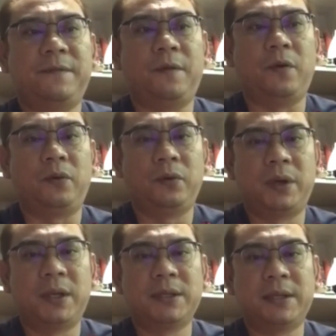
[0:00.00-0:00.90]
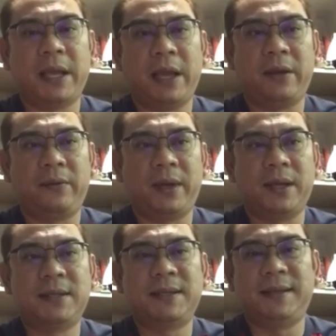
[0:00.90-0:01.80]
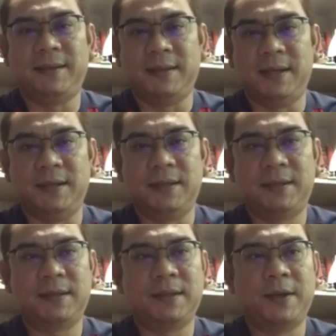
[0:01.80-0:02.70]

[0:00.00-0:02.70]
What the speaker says: for rural area citizens.